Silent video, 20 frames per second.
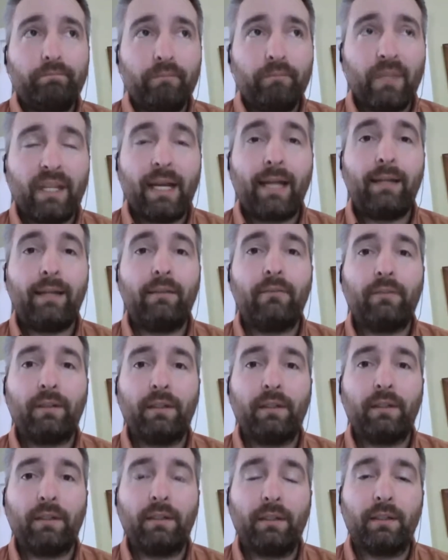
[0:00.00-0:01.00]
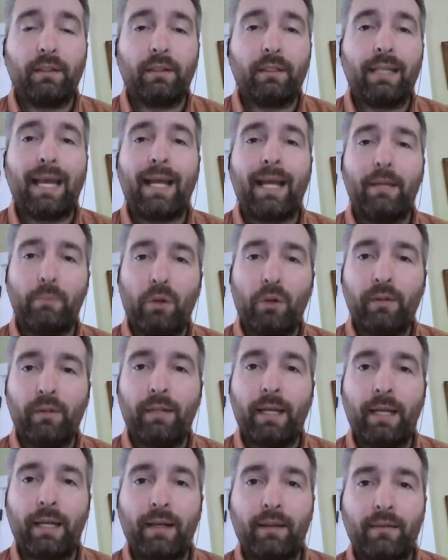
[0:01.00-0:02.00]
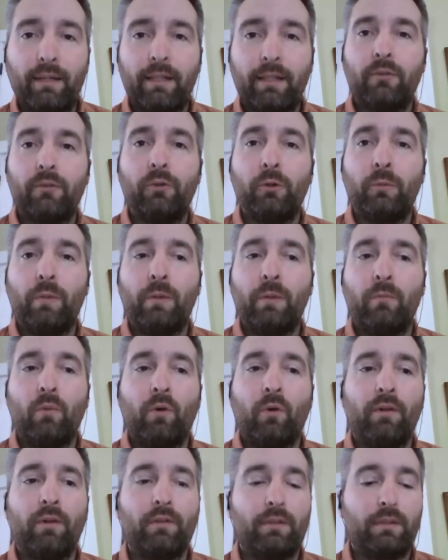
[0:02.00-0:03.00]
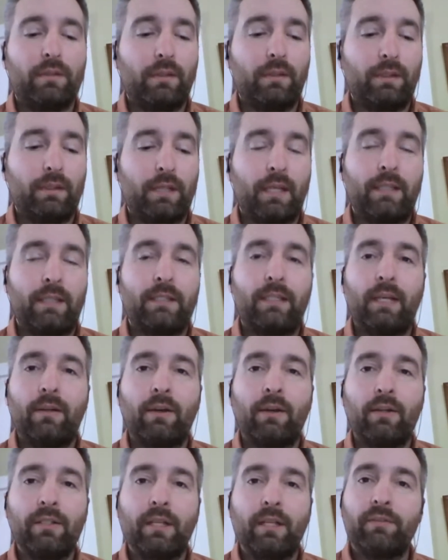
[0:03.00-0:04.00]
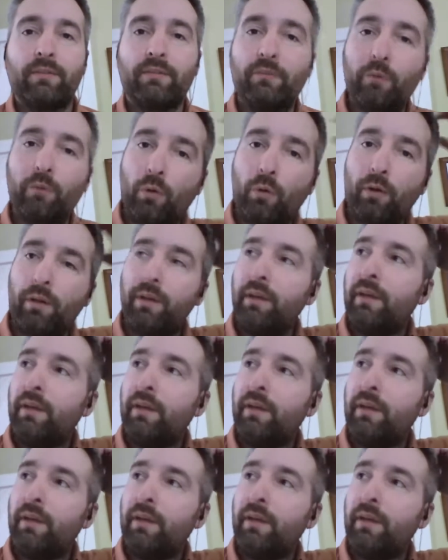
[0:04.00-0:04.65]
kind of catapult that, I think, a little bit more and send ourselves forward.